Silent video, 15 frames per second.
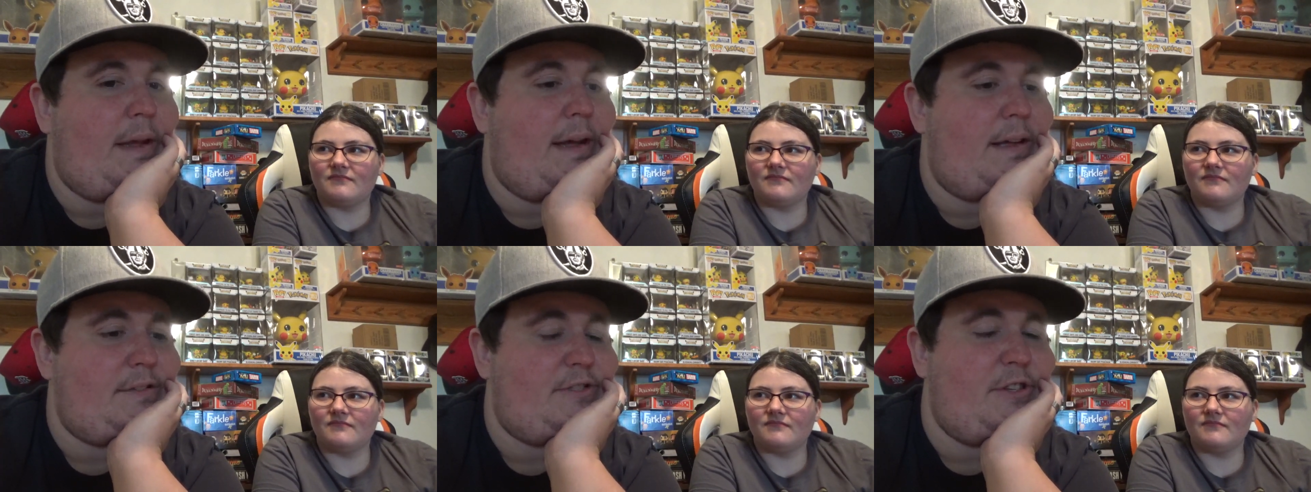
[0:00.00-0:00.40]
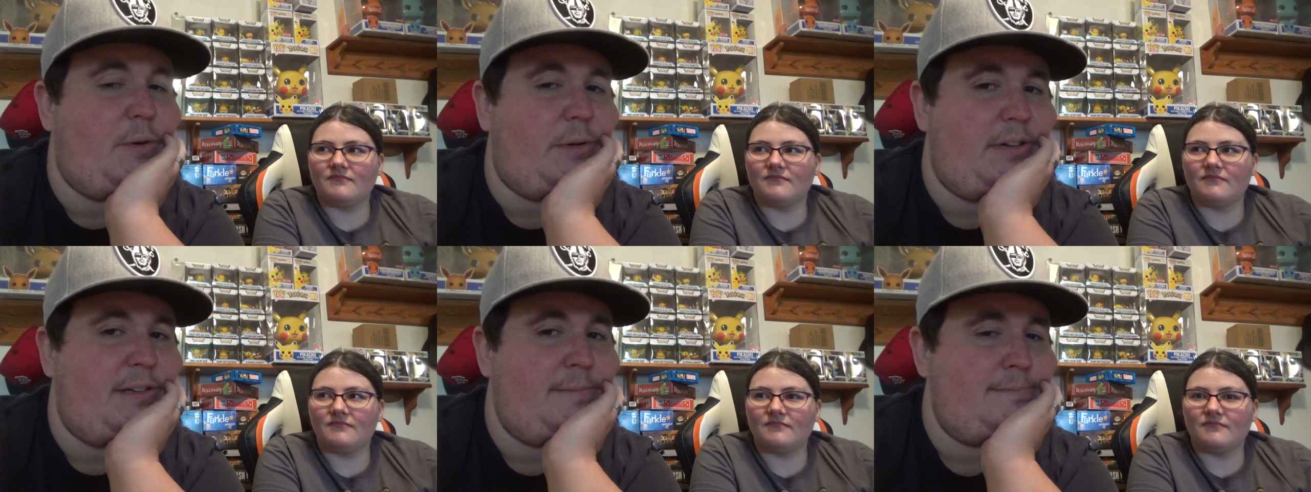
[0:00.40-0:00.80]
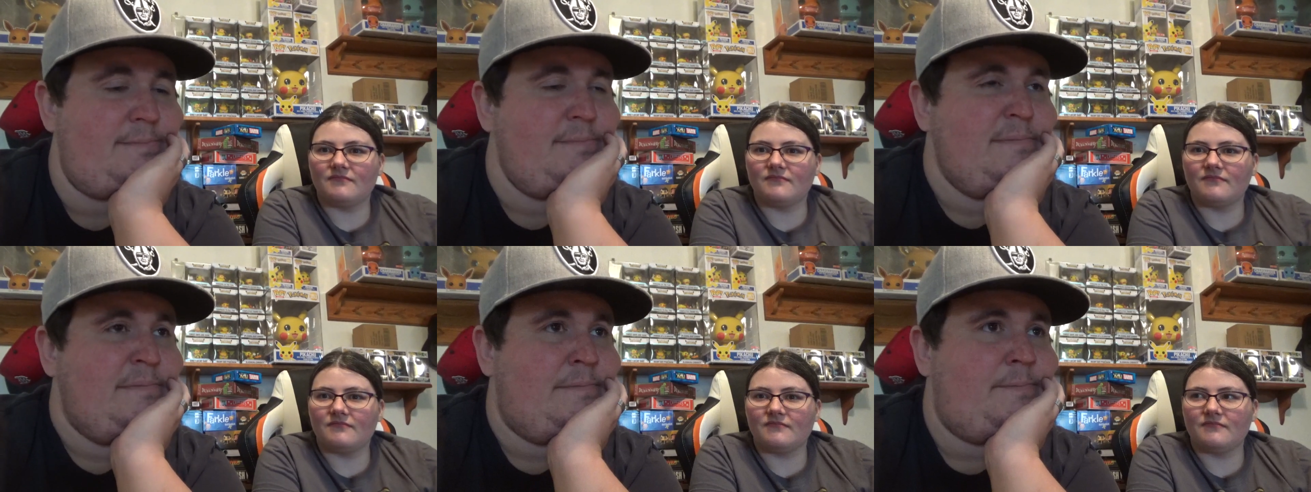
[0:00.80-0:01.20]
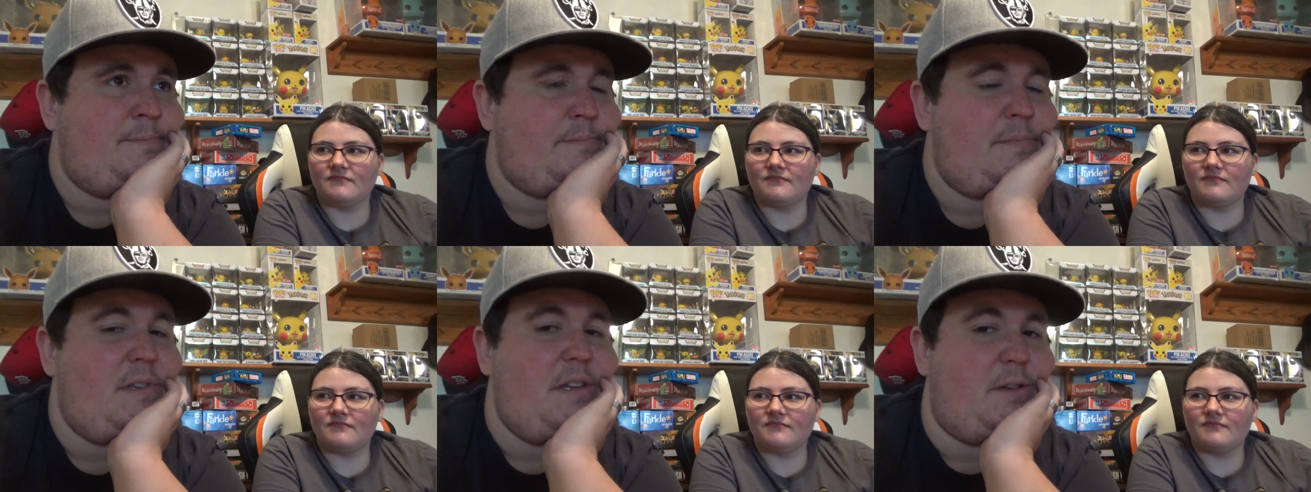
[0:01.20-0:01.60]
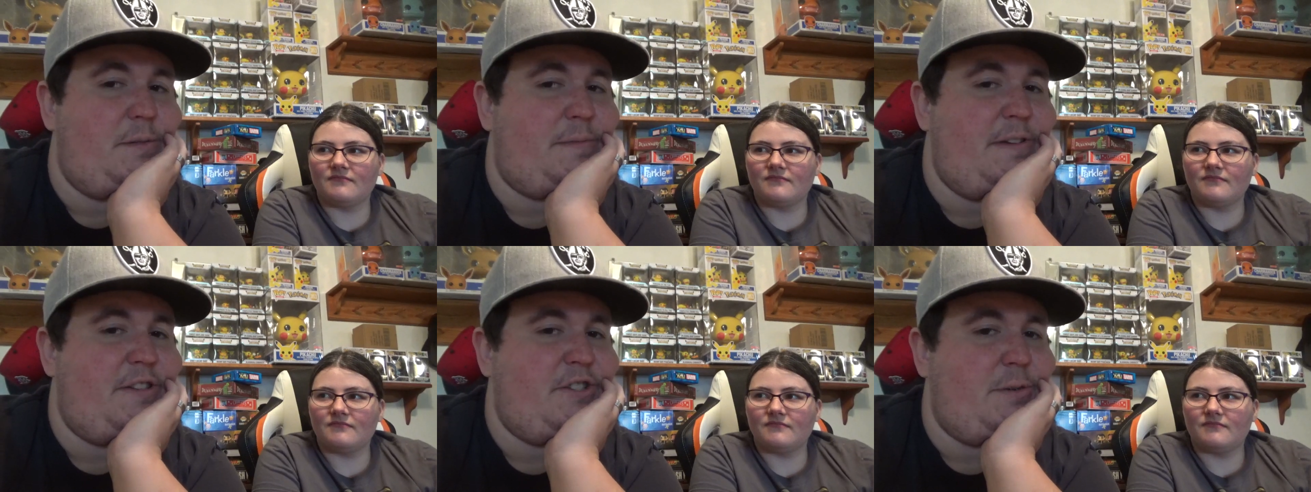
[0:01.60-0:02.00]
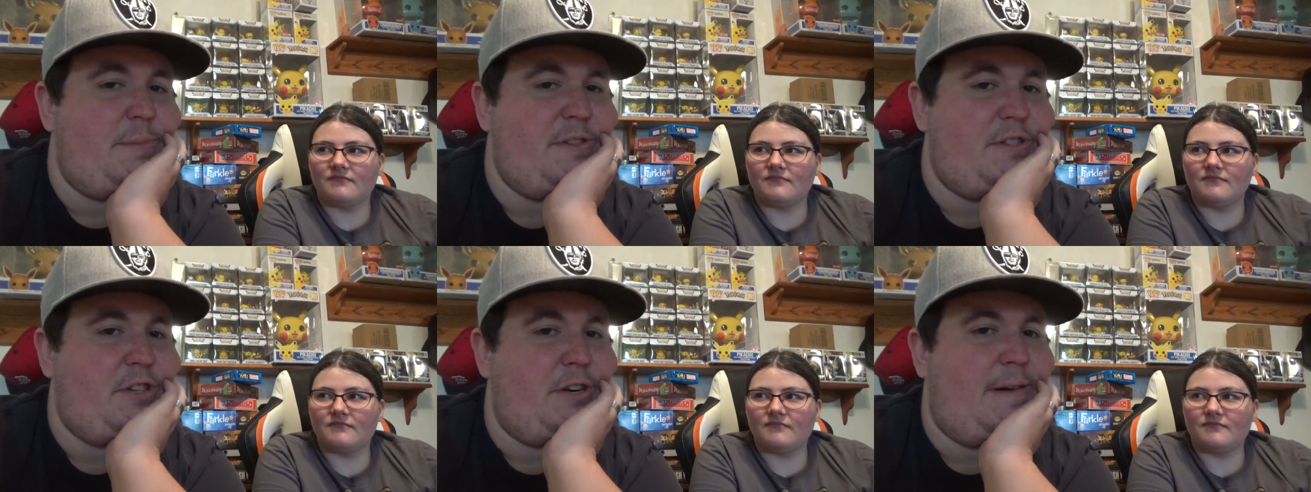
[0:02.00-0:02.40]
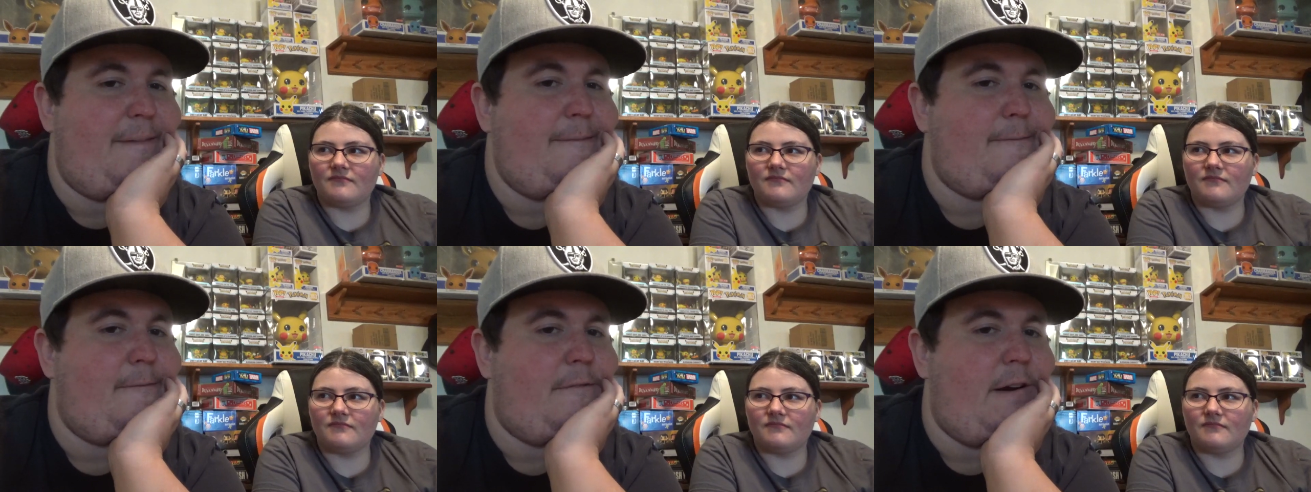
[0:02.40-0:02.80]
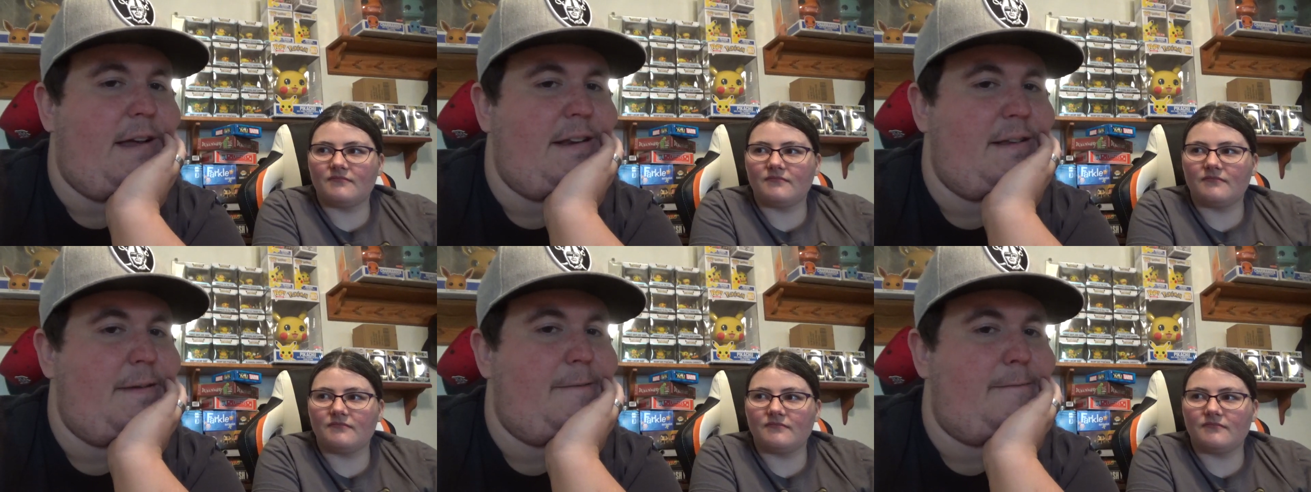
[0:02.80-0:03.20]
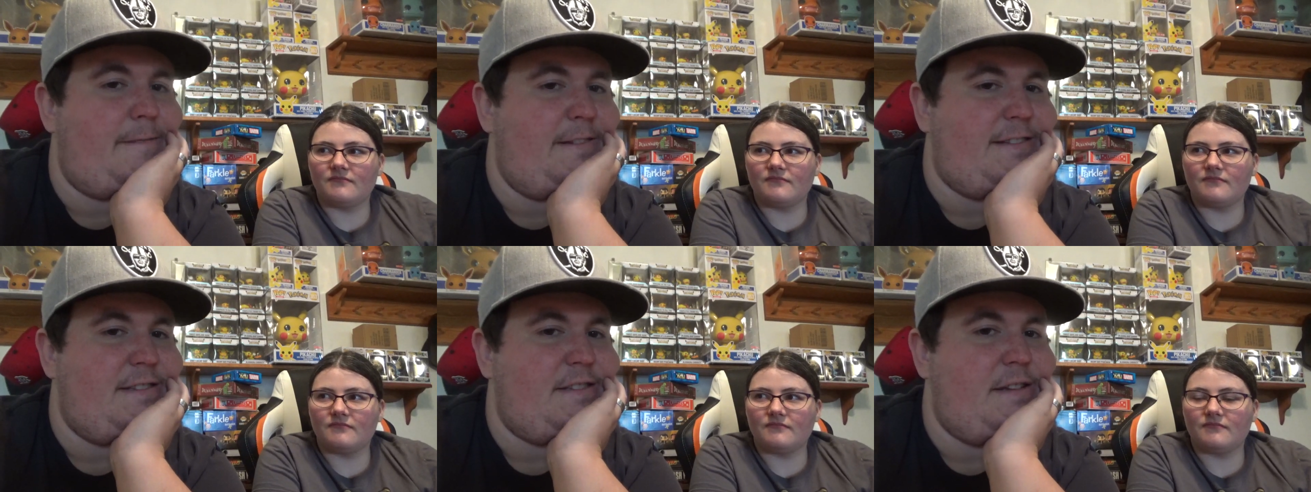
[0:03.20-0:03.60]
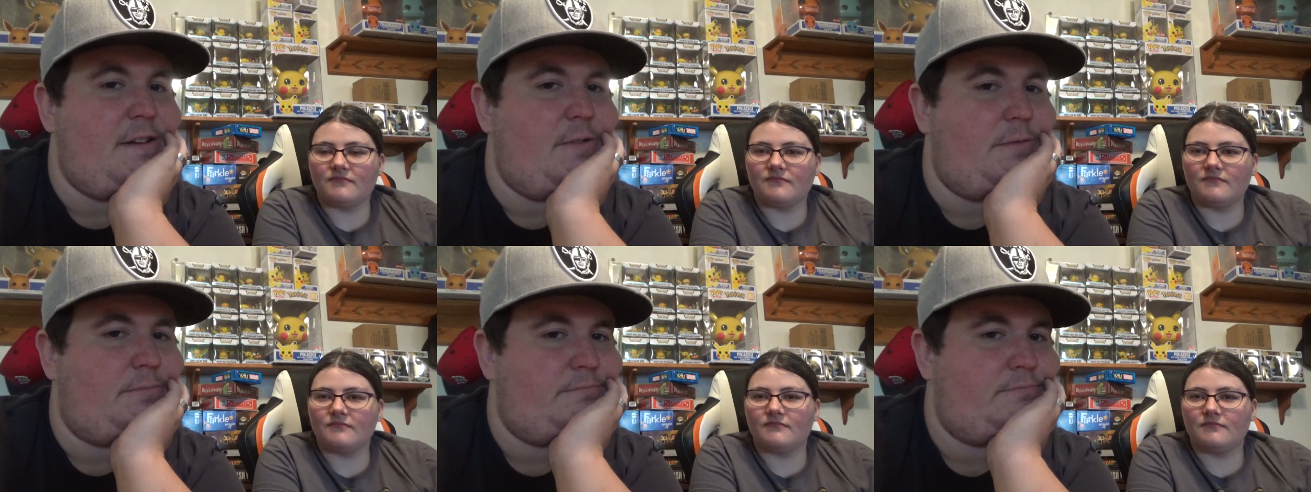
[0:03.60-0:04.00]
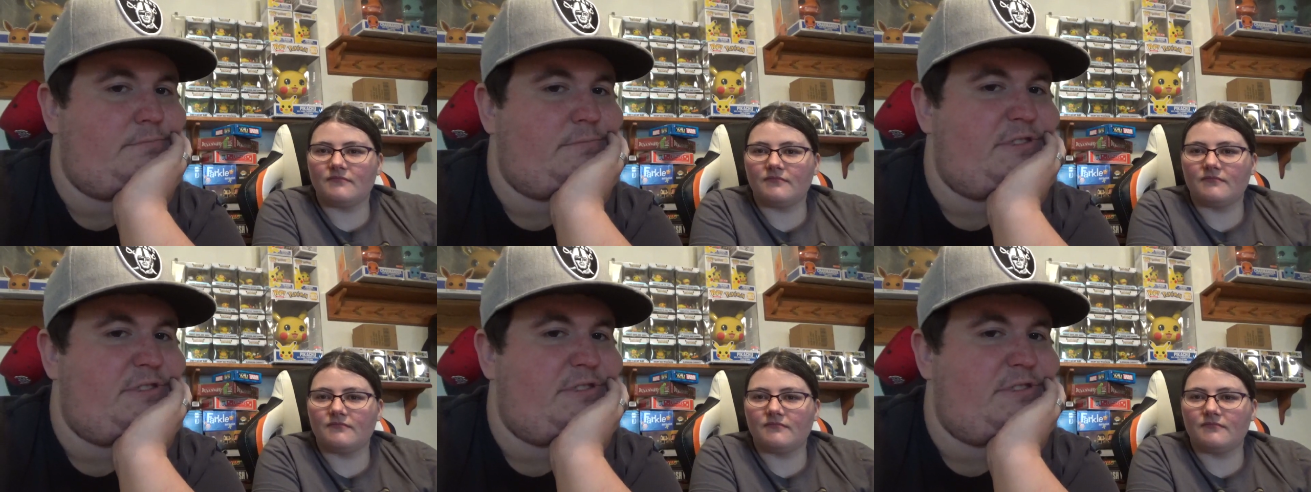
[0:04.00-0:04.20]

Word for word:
Speaker 1: uh, soda. It'll feature Mr. Fred Flintstone.